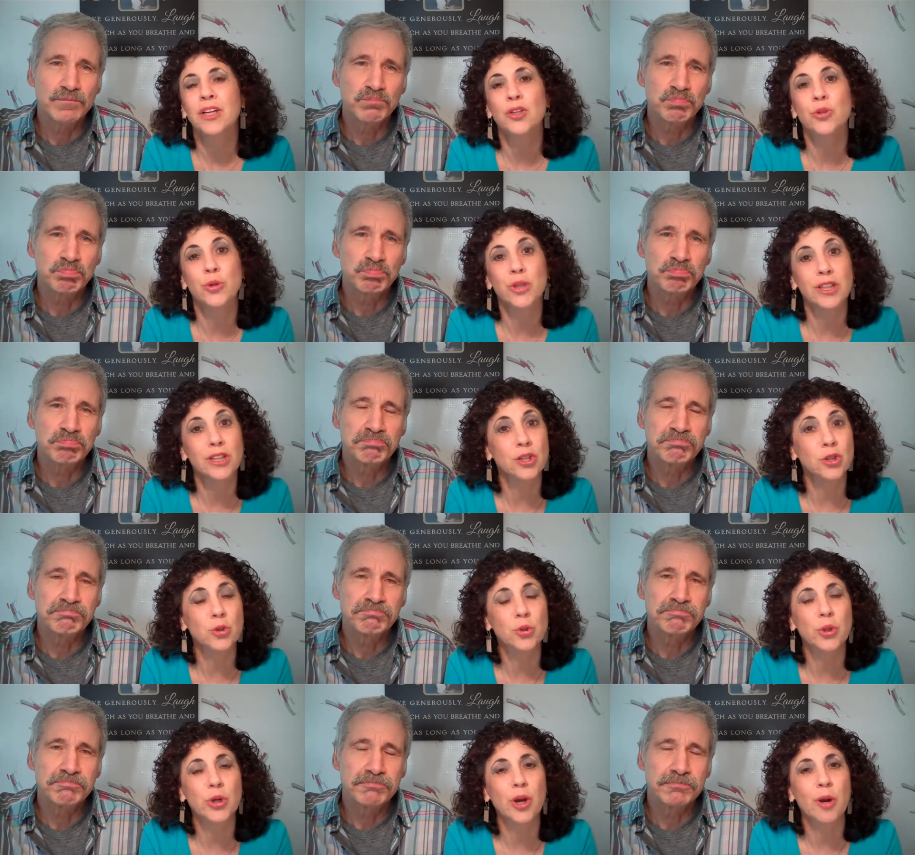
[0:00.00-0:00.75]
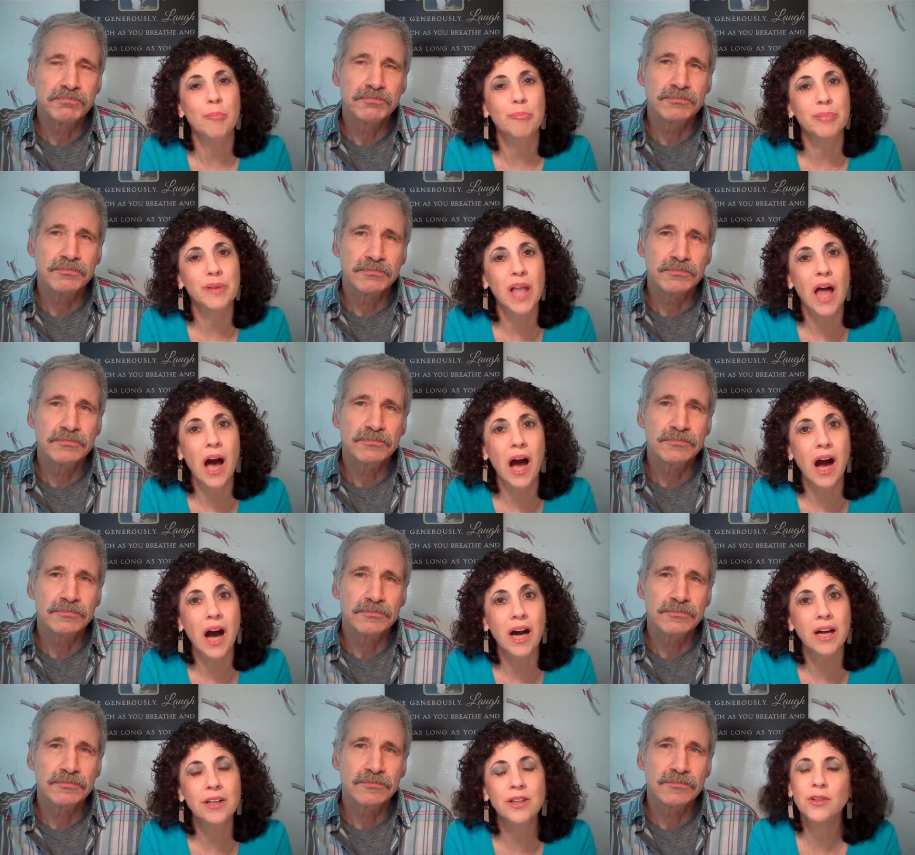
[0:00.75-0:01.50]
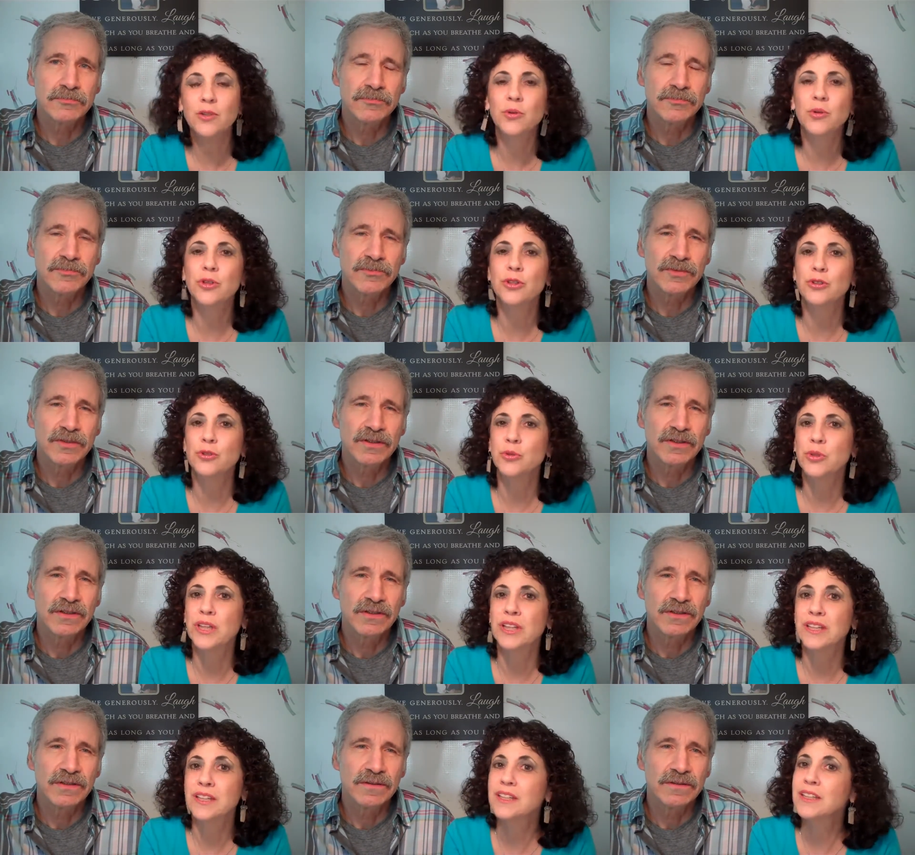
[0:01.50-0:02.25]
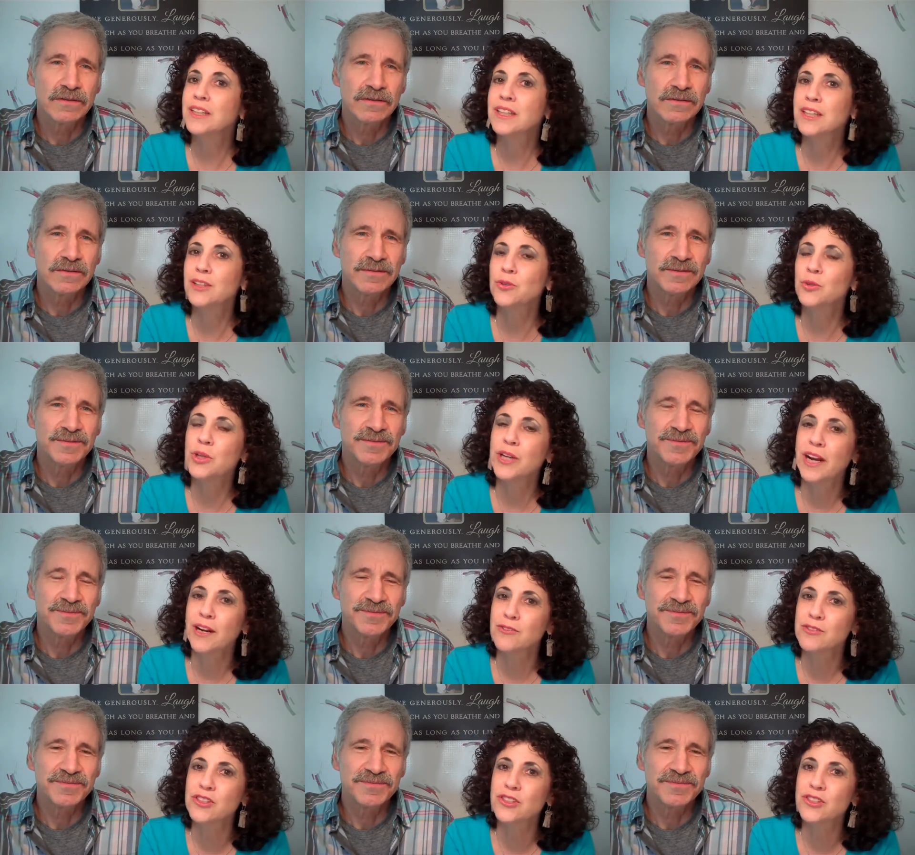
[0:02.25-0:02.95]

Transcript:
Speaker 1: You can look on our blog or you can click on our